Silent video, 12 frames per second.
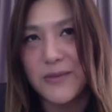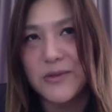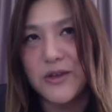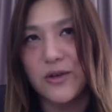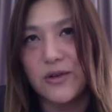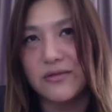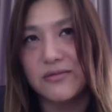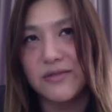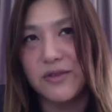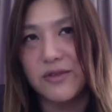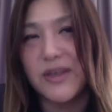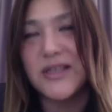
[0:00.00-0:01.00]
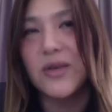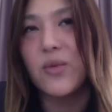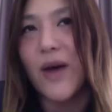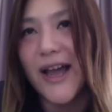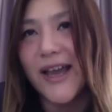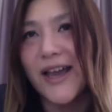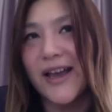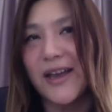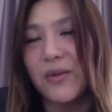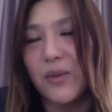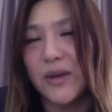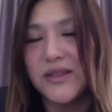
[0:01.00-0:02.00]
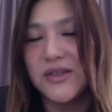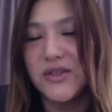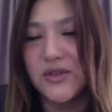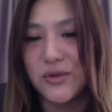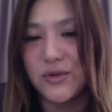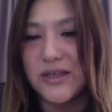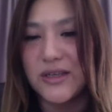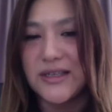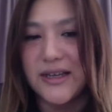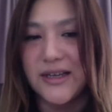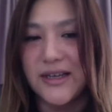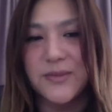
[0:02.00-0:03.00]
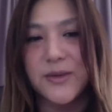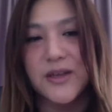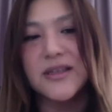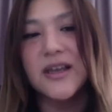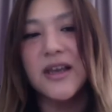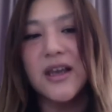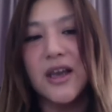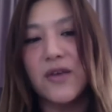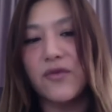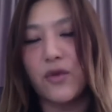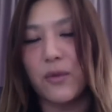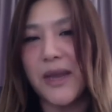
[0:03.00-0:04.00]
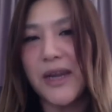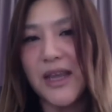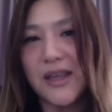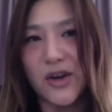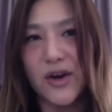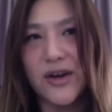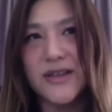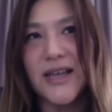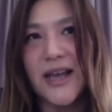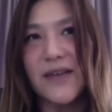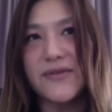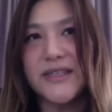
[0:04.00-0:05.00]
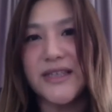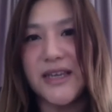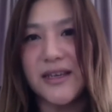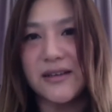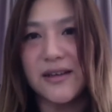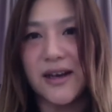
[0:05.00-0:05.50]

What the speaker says: So the reason why I wanted to do this study is because for many years, I've seen